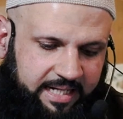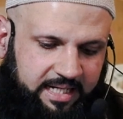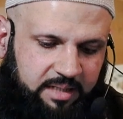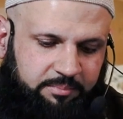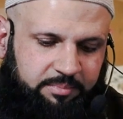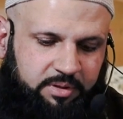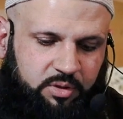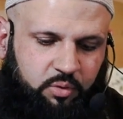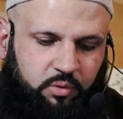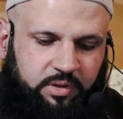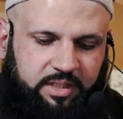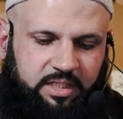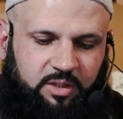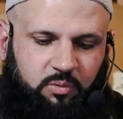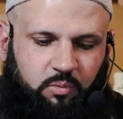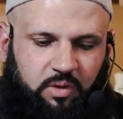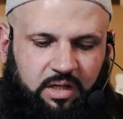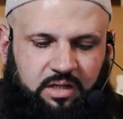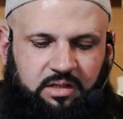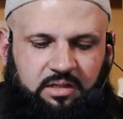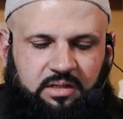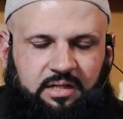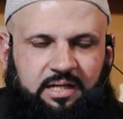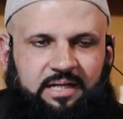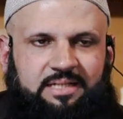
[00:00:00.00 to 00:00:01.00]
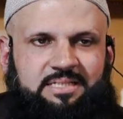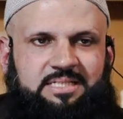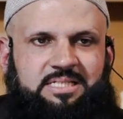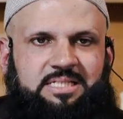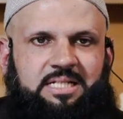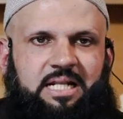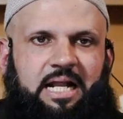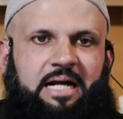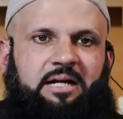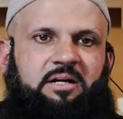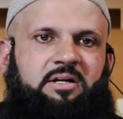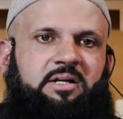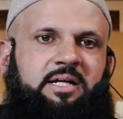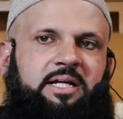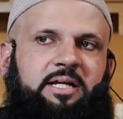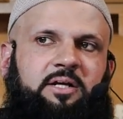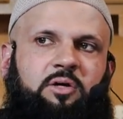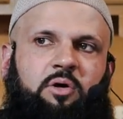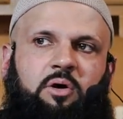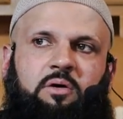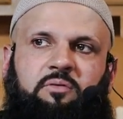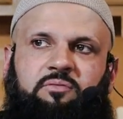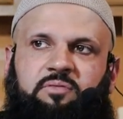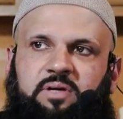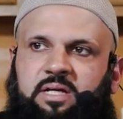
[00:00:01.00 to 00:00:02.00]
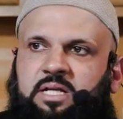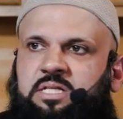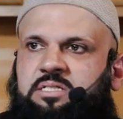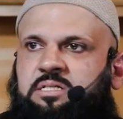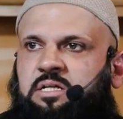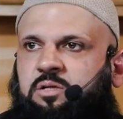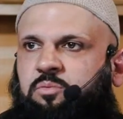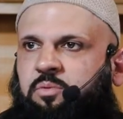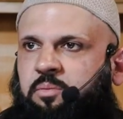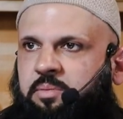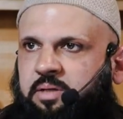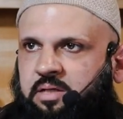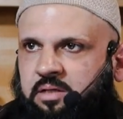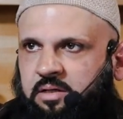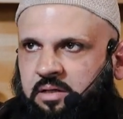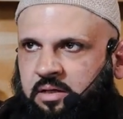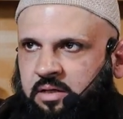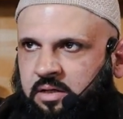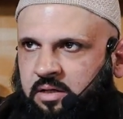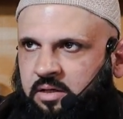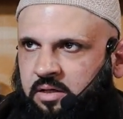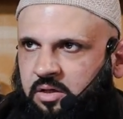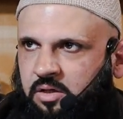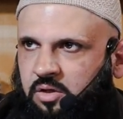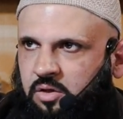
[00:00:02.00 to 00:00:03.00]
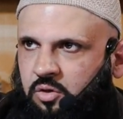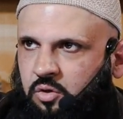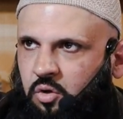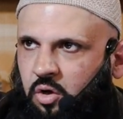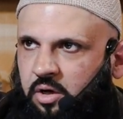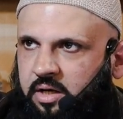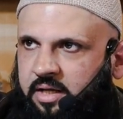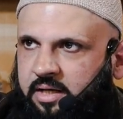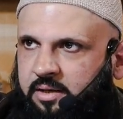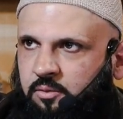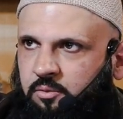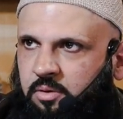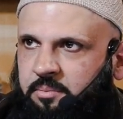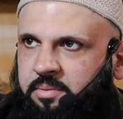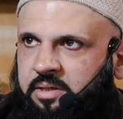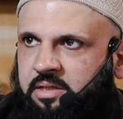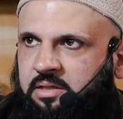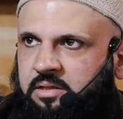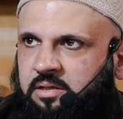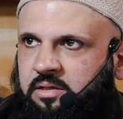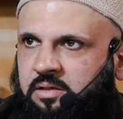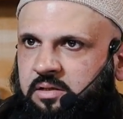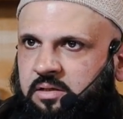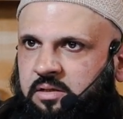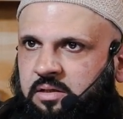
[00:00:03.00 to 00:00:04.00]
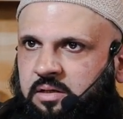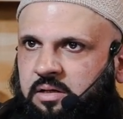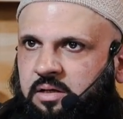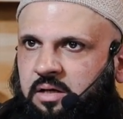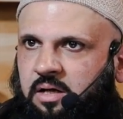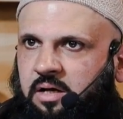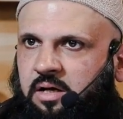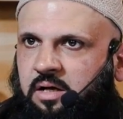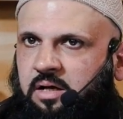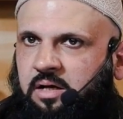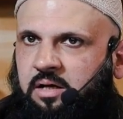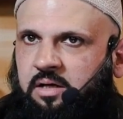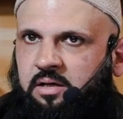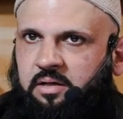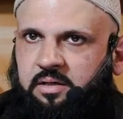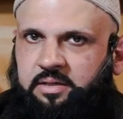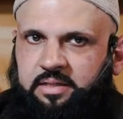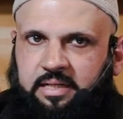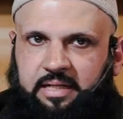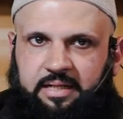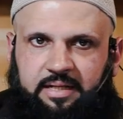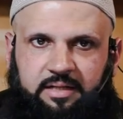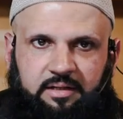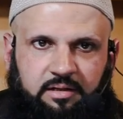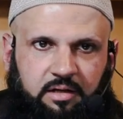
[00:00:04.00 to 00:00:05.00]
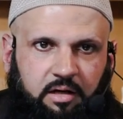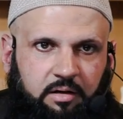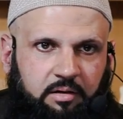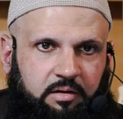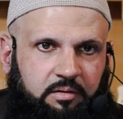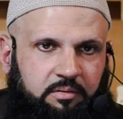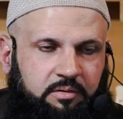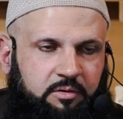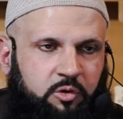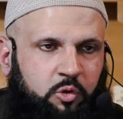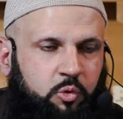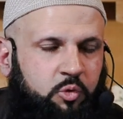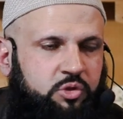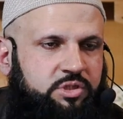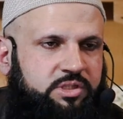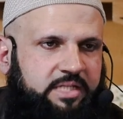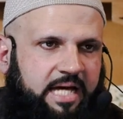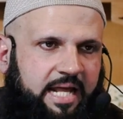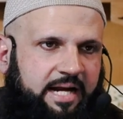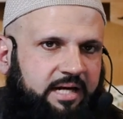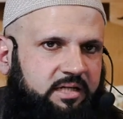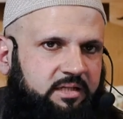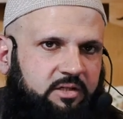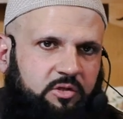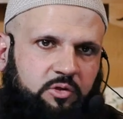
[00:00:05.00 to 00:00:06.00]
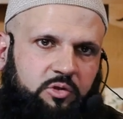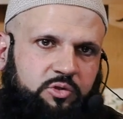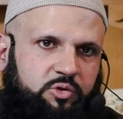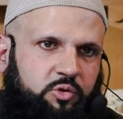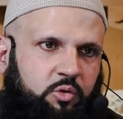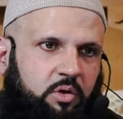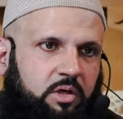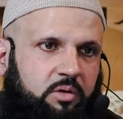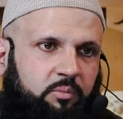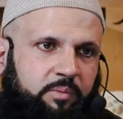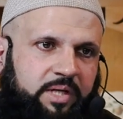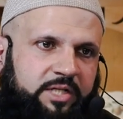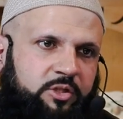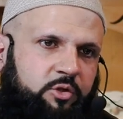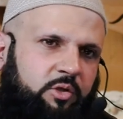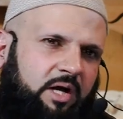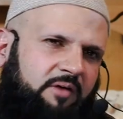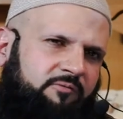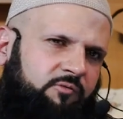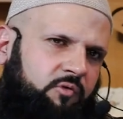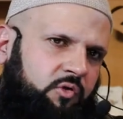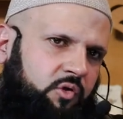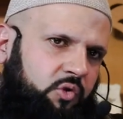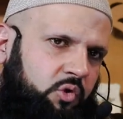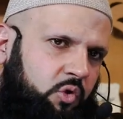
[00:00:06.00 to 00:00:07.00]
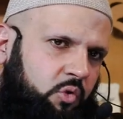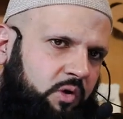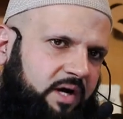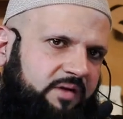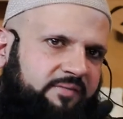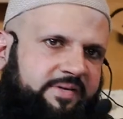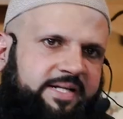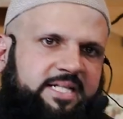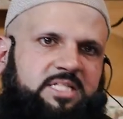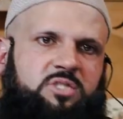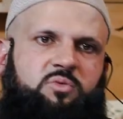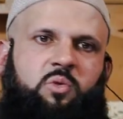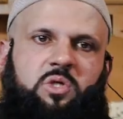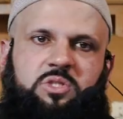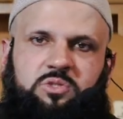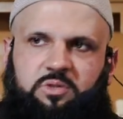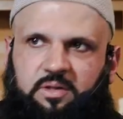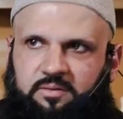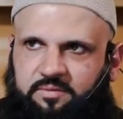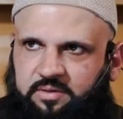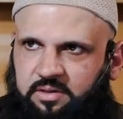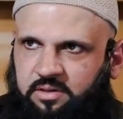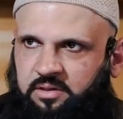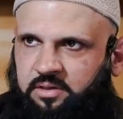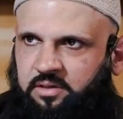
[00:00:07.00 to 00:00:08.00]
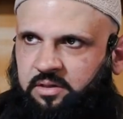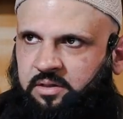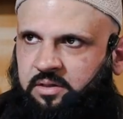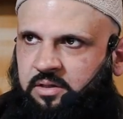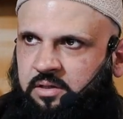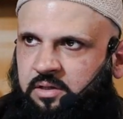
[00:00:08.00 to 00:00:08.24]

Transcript: And number 21 is slandering of innocent women. Calling women uh, yani, uh, loose character or so on when you have no evidence whatsoever